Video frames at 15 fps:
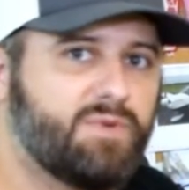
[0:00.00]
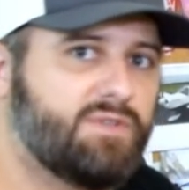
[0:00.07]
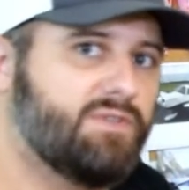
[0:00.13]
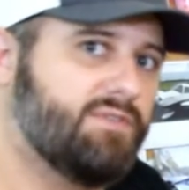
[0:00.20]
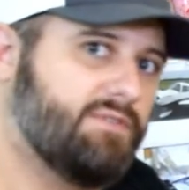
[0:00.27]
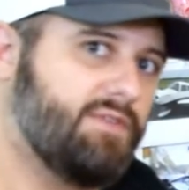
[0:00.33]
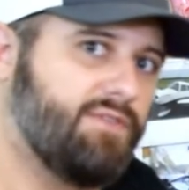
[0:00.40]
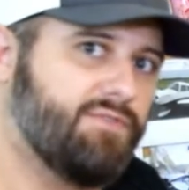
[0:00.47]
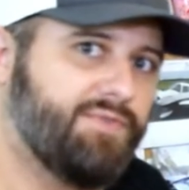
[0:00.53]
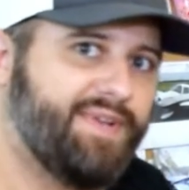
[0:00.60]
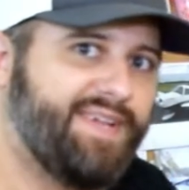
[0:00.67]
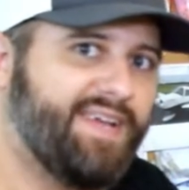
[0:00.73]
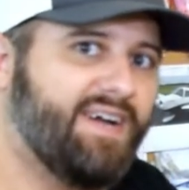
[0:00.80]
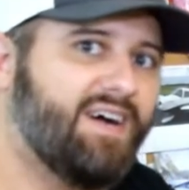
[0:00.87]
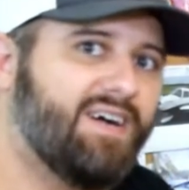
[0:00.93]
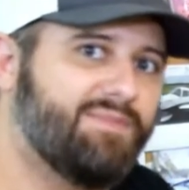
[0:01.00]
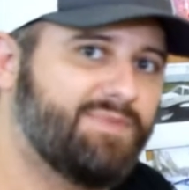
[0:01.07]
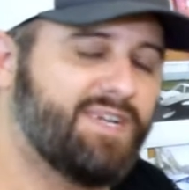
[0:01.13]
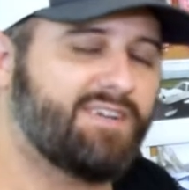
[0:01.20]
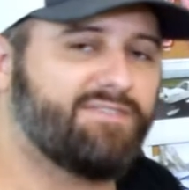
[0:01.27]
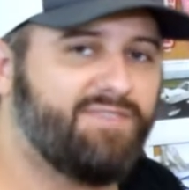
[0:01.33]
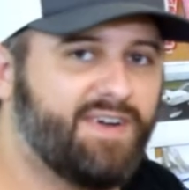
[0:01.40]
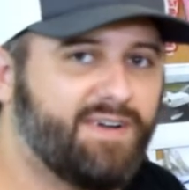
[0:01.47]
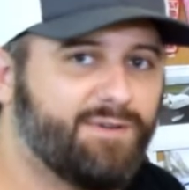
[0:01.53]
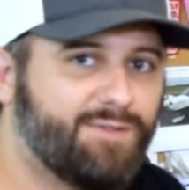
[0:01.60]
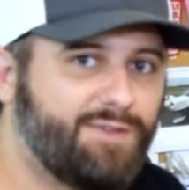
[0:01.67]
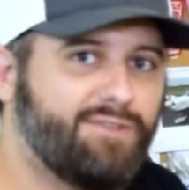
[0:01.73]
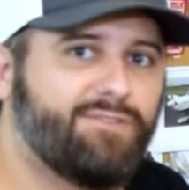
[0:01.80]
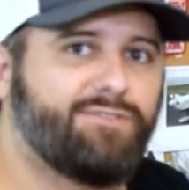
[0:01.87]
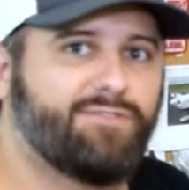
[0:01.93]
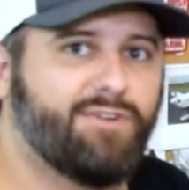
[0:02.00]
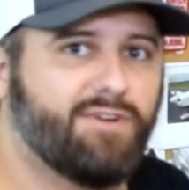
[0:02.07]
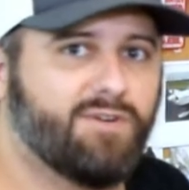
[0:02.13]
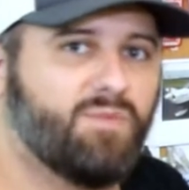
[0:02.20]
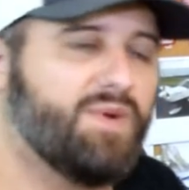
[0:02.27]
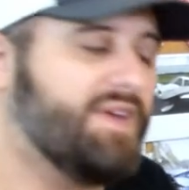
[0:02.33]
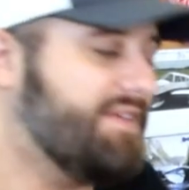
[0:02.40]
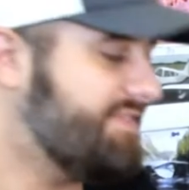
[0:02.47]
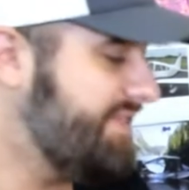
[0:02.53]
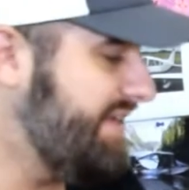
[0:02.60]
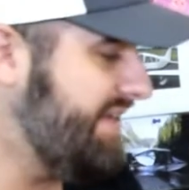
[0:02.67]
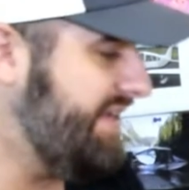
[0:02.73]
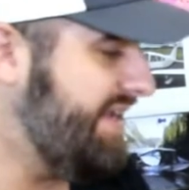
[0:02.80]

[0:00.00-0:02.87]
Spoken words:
which is the 3D object file that you start with.